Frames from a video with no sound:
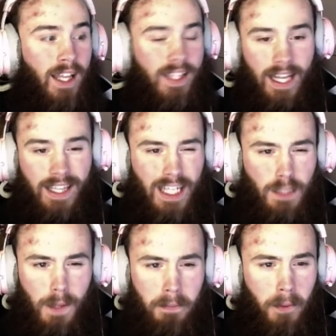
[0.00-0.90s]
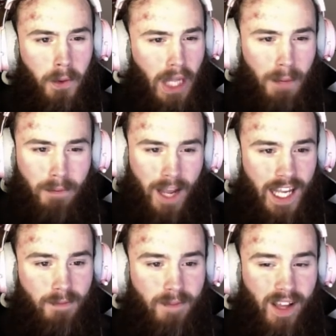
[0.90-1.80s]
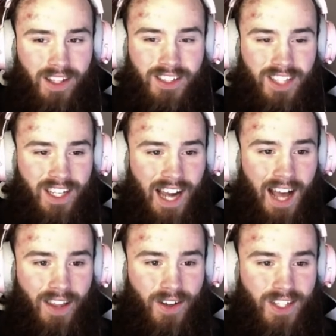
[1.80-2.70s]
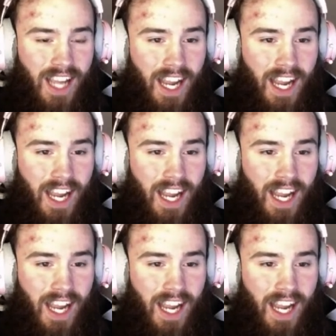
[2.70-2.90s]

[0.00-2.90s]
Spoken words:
that these people, they're making millions of dollars